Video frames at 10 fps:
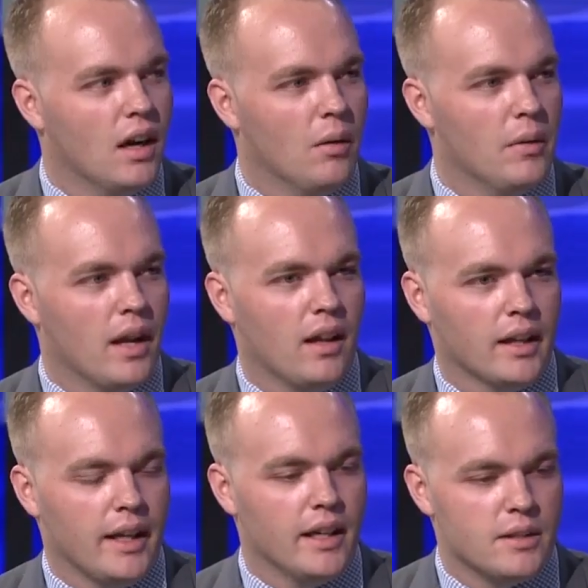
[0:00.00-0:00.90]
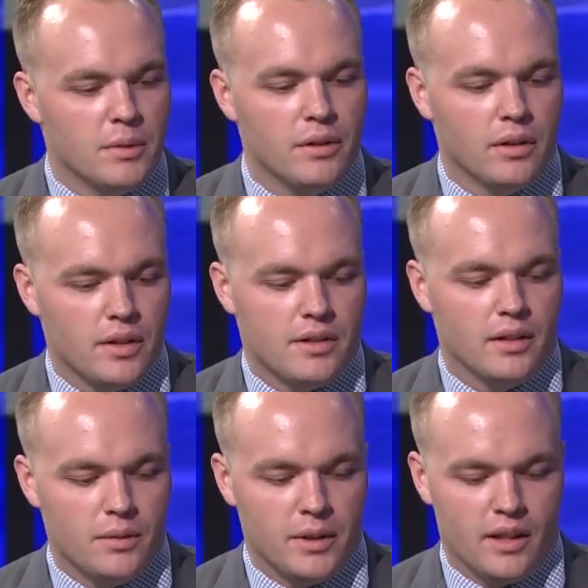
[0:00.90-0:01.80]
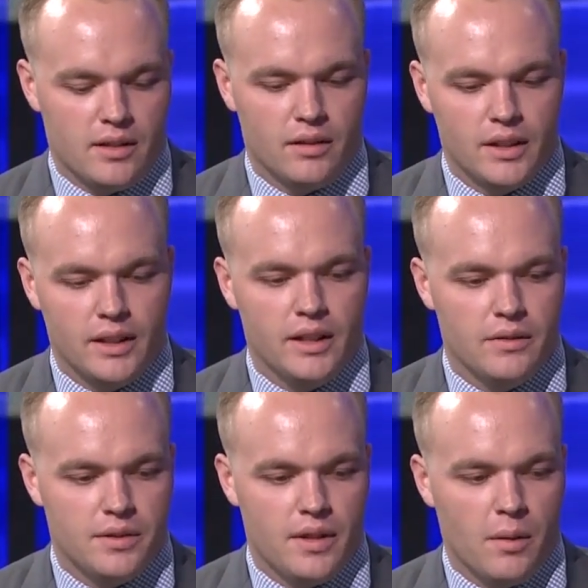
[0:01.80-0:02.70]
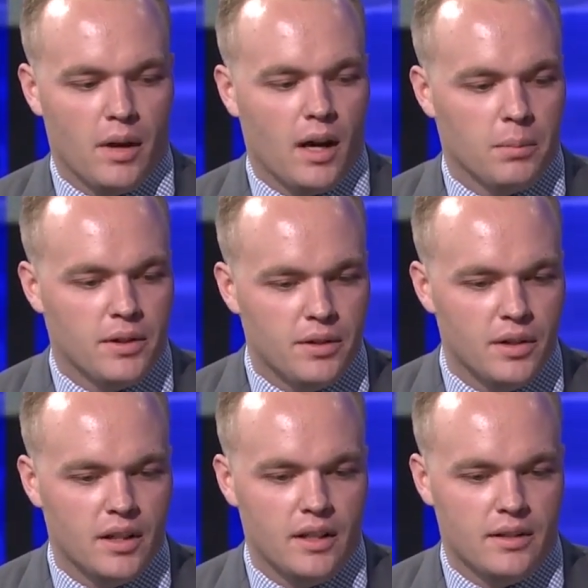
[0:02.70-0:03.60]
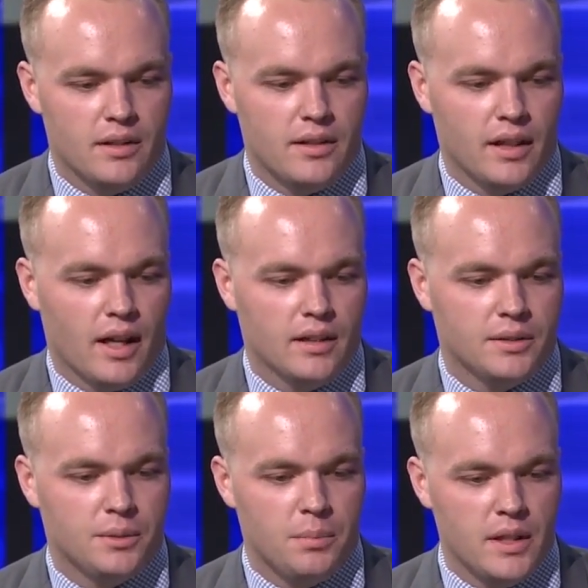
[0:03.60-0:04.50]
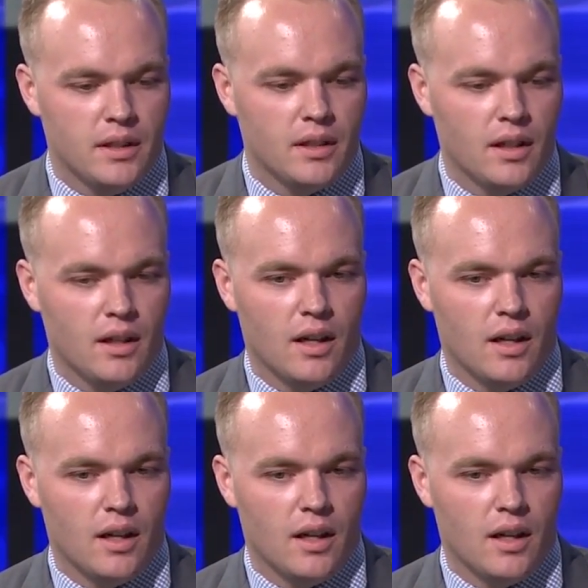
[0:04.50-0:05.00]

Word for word: that a lot of candidates have been doing recently, because it really gives them an opportunity to kind of speak